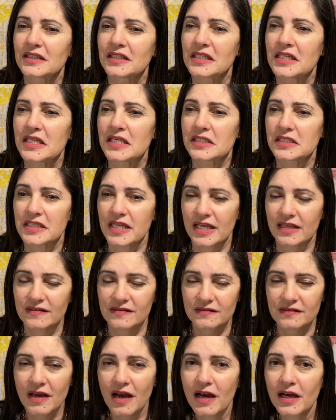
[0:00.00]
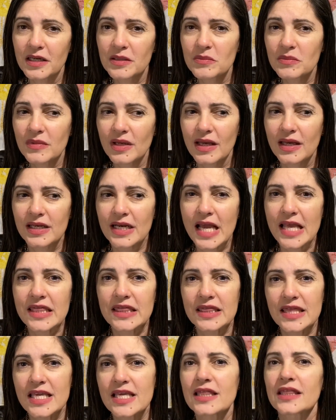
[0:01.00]
It takes time, and I
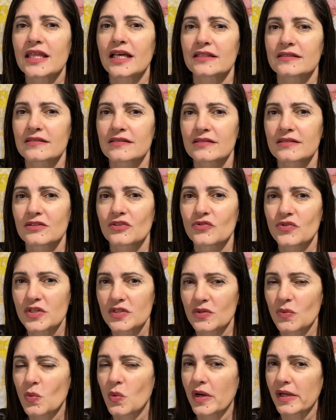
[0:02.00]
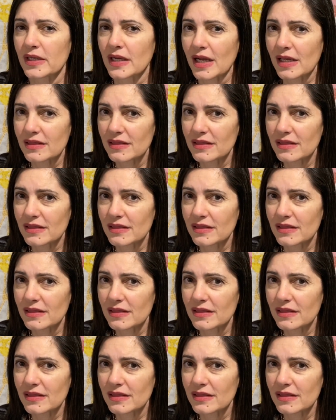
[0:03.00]
think that's the reason why I